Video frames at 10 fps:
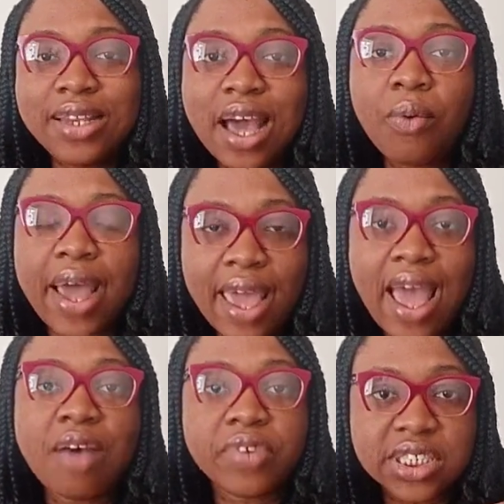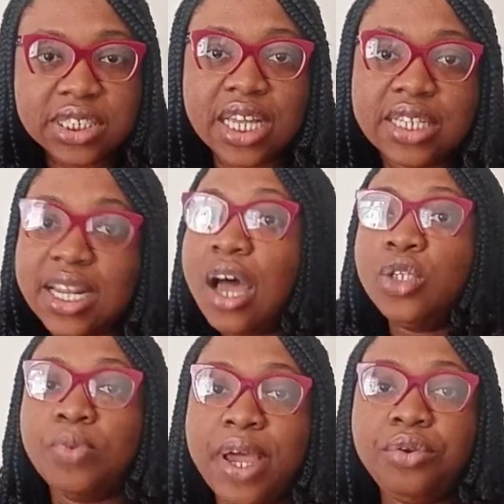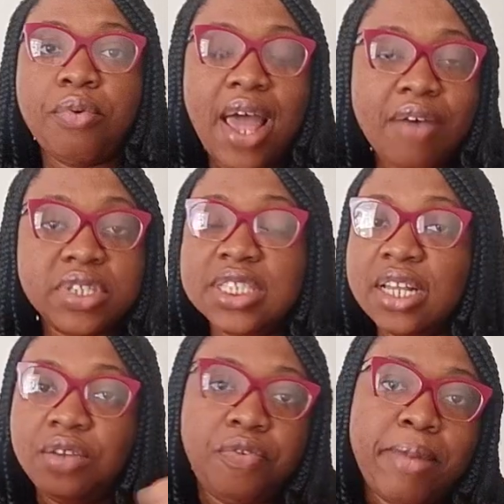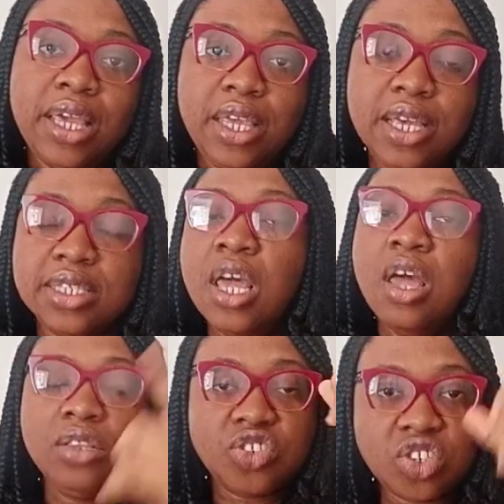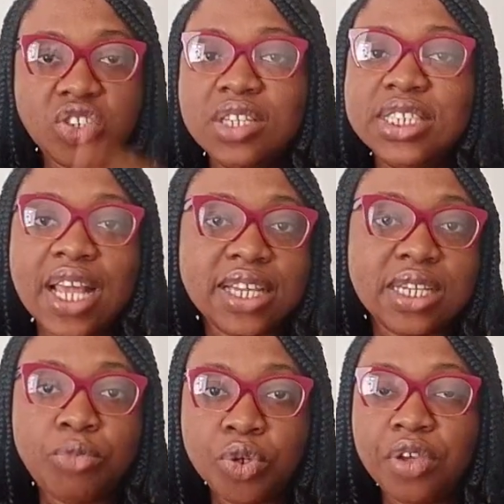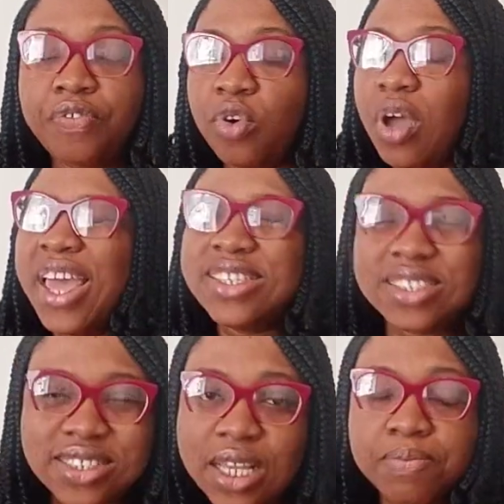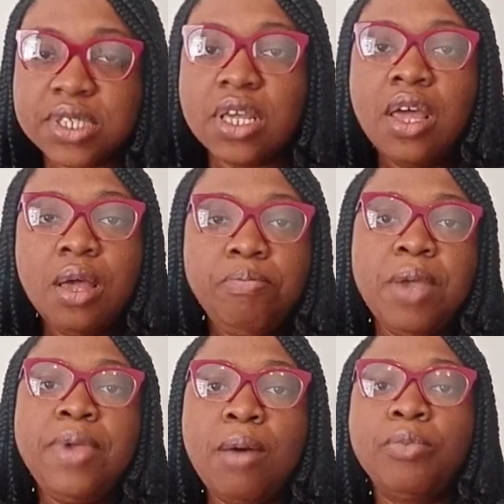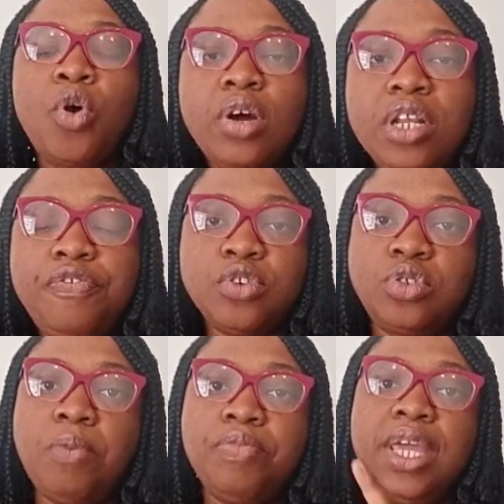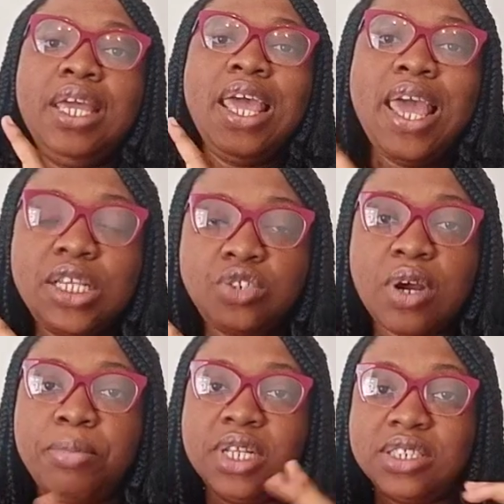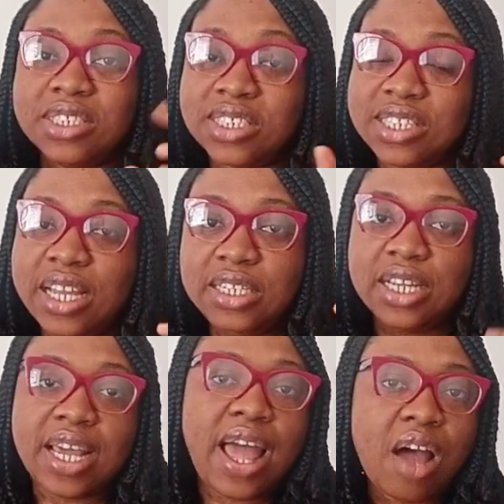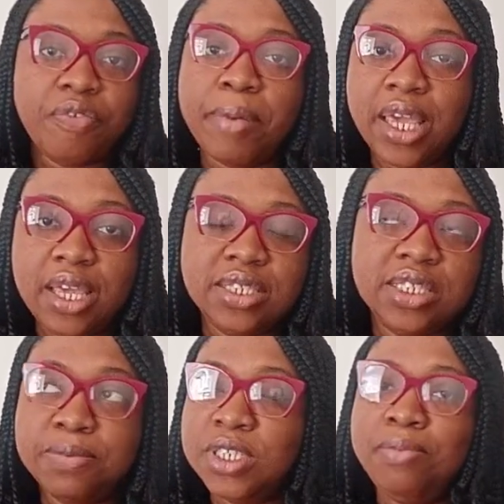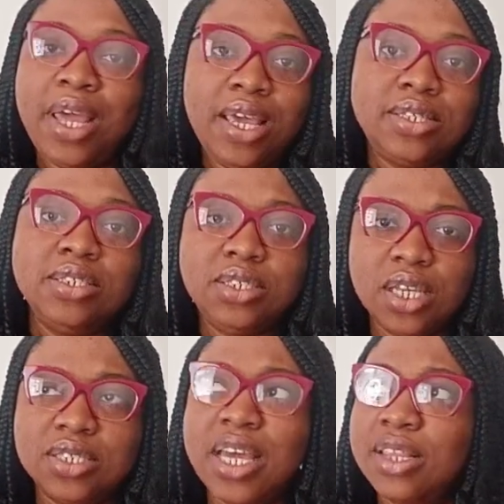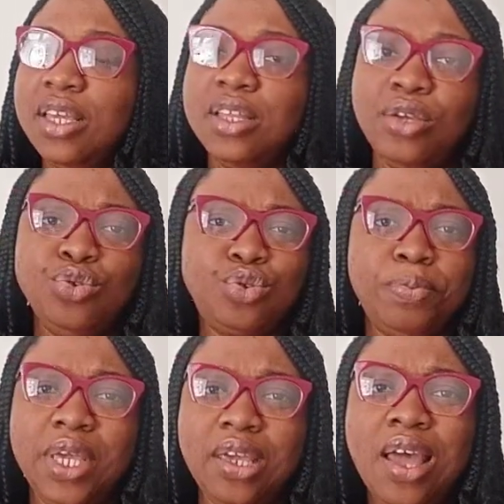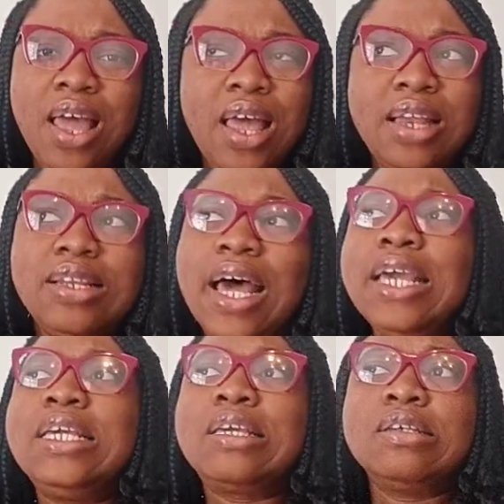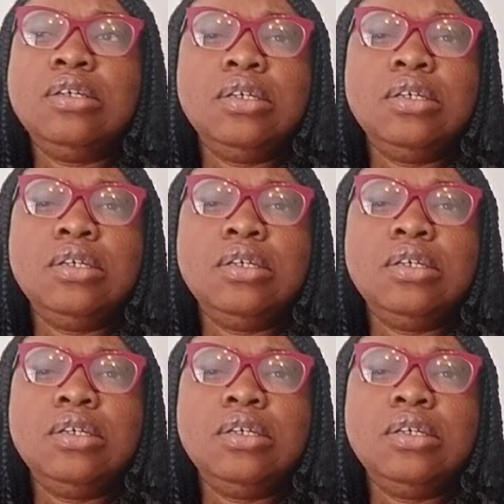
Now I have a standard. How do I know? I have a standard for my cakes. There's a certain height I'm looking for, except maybe I'm gunning for something extra, but there's a standard I have for my cakes, especially my 8-inch cakes. I think they used to be like